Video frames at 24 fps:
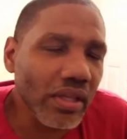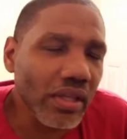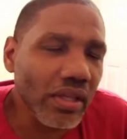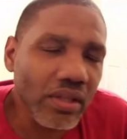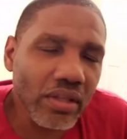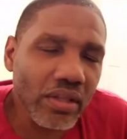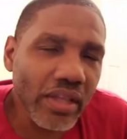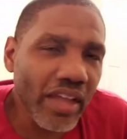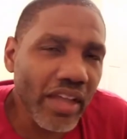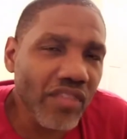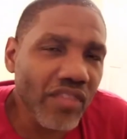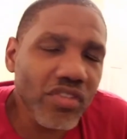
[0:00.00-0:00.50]

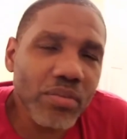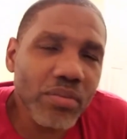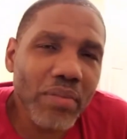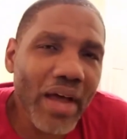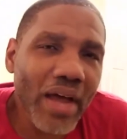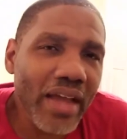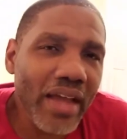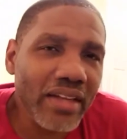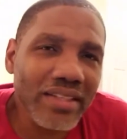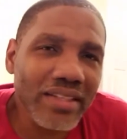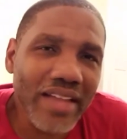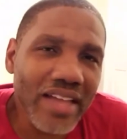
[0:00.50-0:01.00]

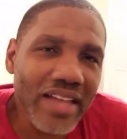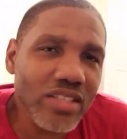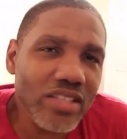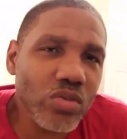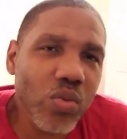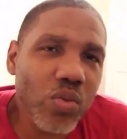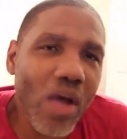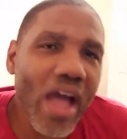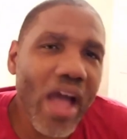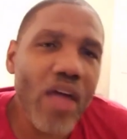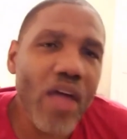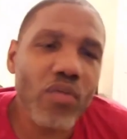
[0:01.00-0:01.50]
everybody, that's
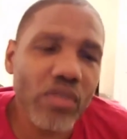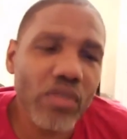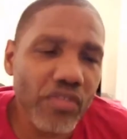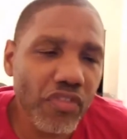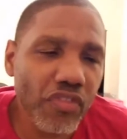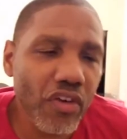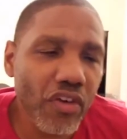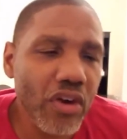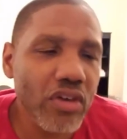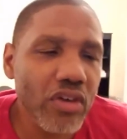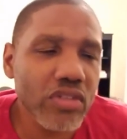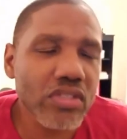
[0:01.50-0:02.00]
why I
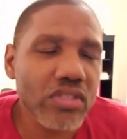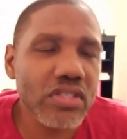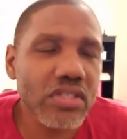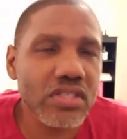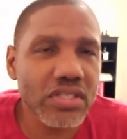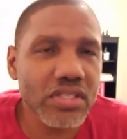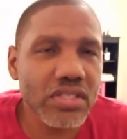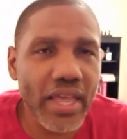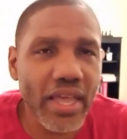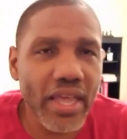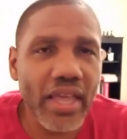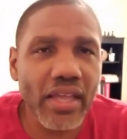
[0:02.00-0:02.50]
referred to
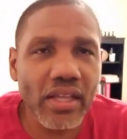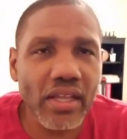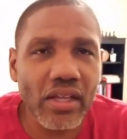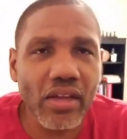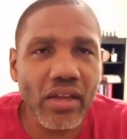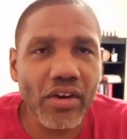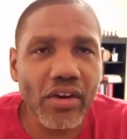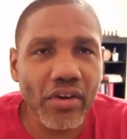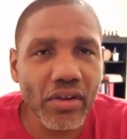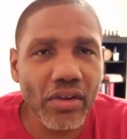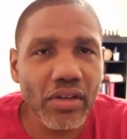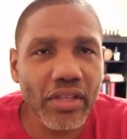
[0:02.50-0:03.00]
saying
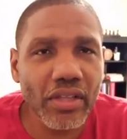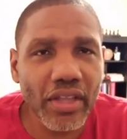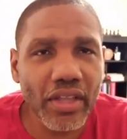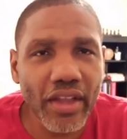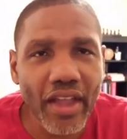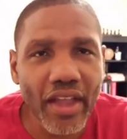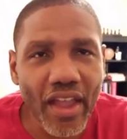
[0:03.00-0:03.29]
earlier,